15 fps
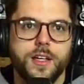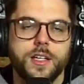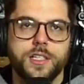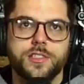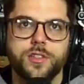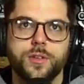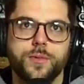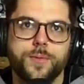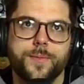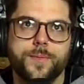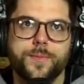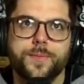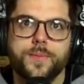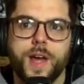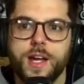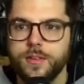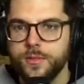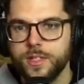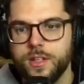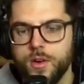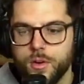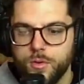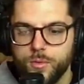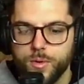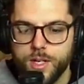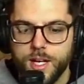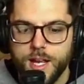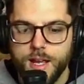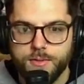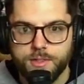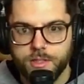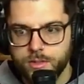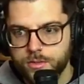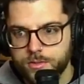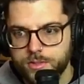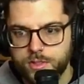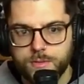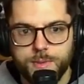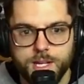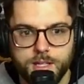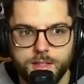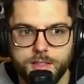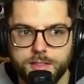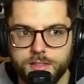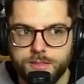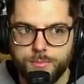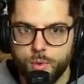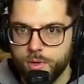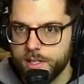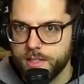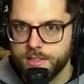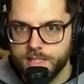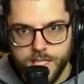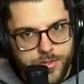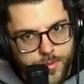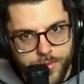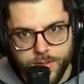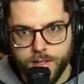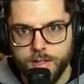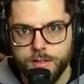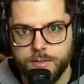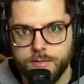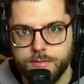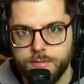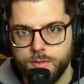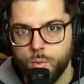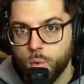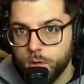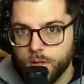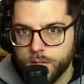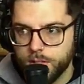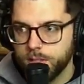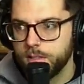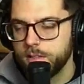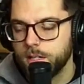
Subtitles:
So I don't really know what I have to do to make this morning schedule thing work.